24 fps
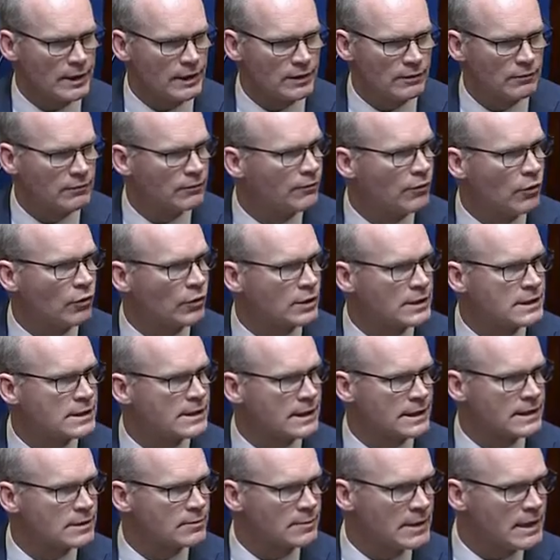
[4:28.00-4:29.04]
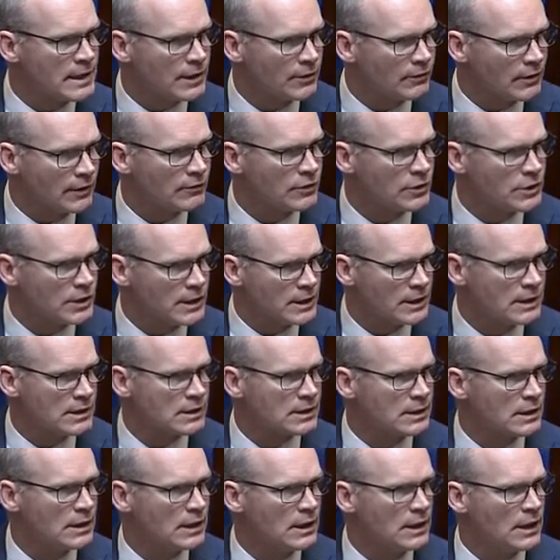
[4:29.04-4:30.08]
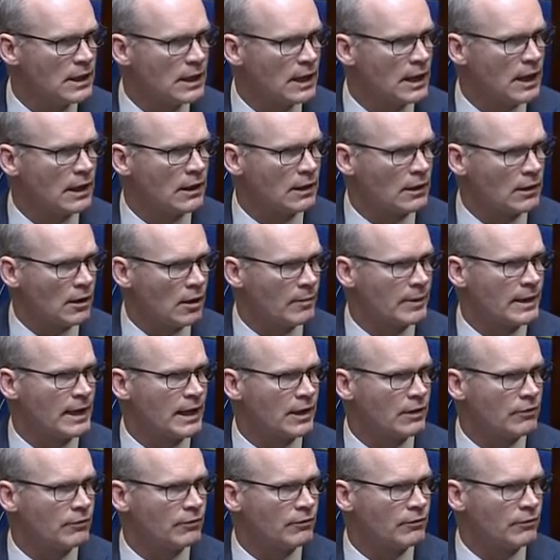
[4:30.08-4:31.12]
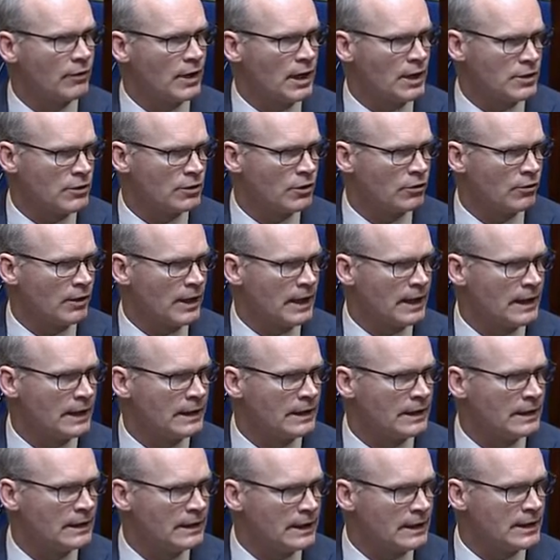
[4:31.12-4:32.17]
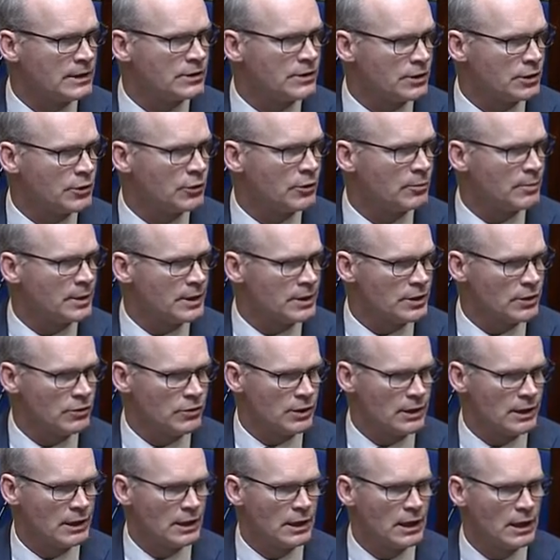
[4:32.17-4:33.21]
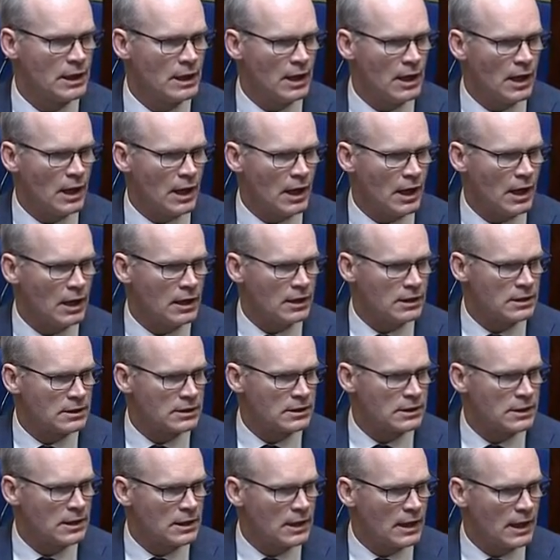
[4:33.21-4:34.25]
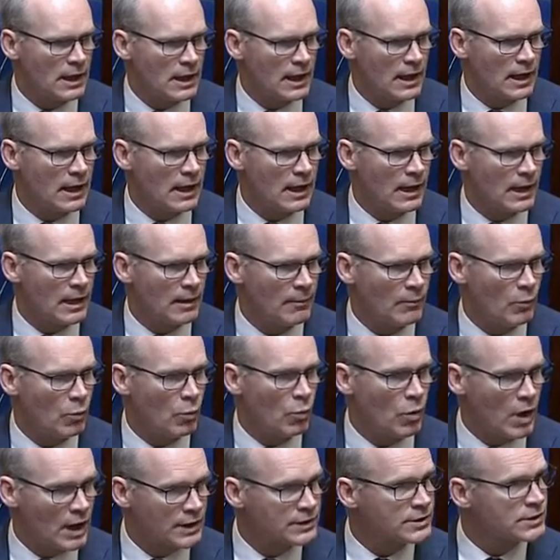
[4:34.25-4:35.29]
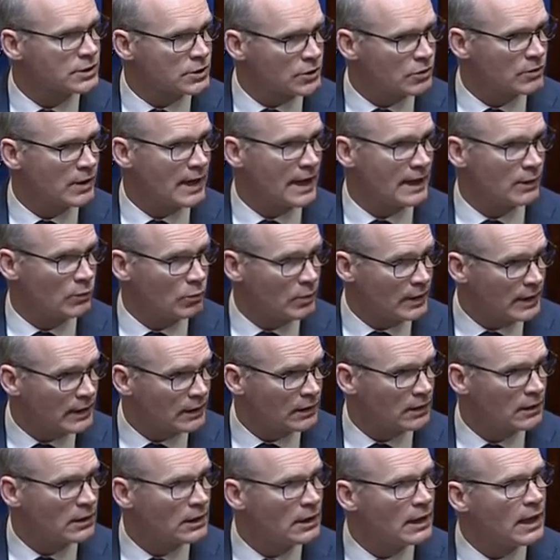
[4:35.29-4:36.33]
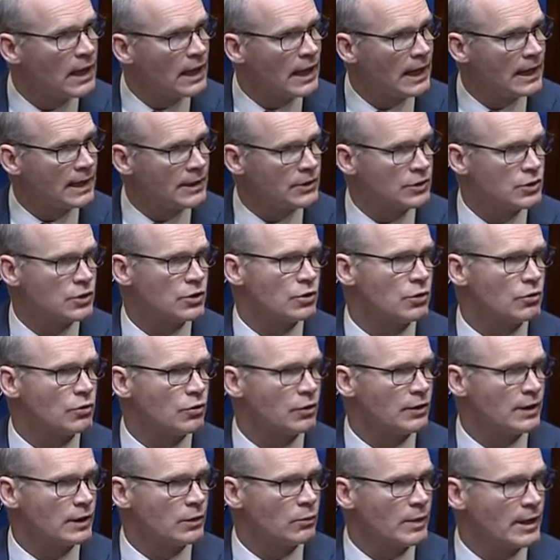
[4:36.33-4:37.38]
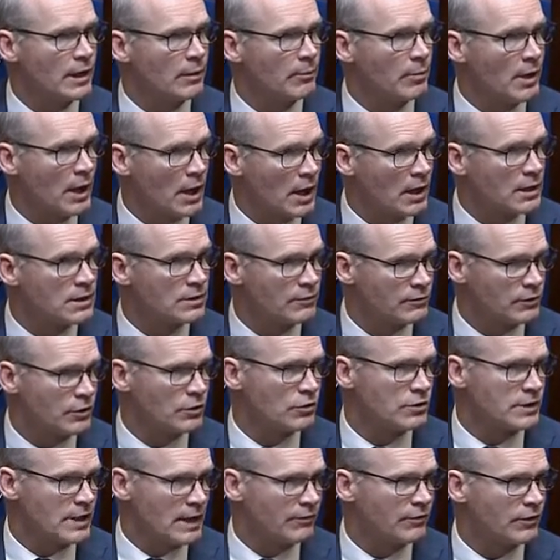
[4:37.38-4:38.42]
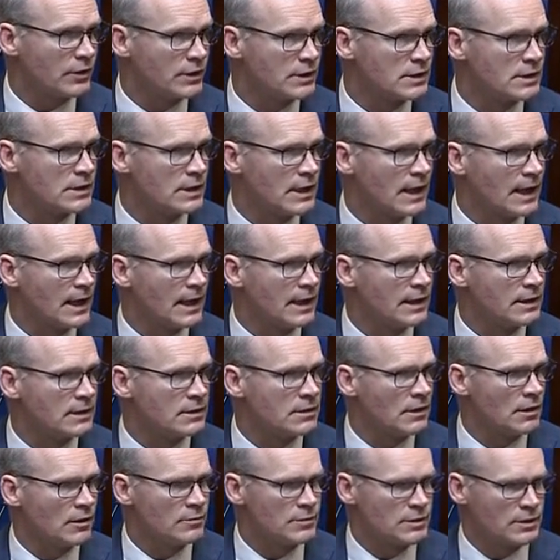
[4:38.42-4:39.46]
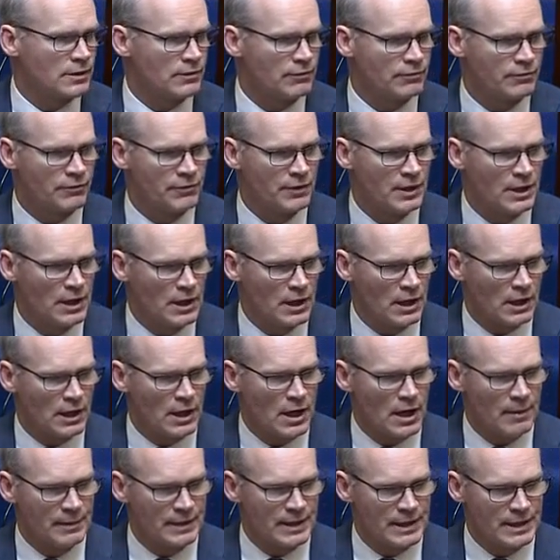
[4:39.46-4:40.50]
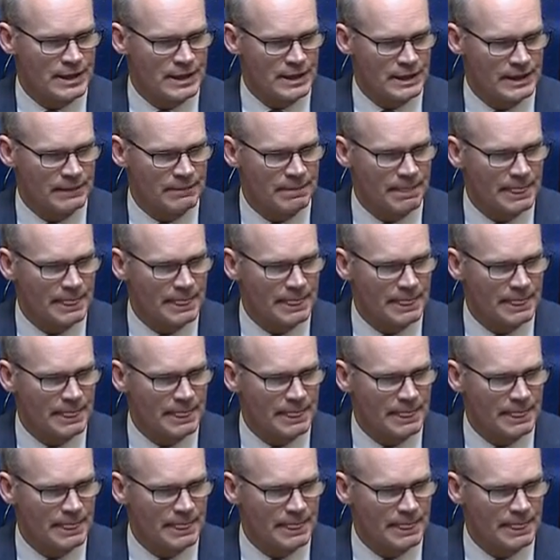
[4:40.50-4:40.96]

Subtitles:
4 and 6 million refugees coming out of Ukraine into the European Union. Ireland wants to and will ensure that we are part of those efforts in terms of accommodating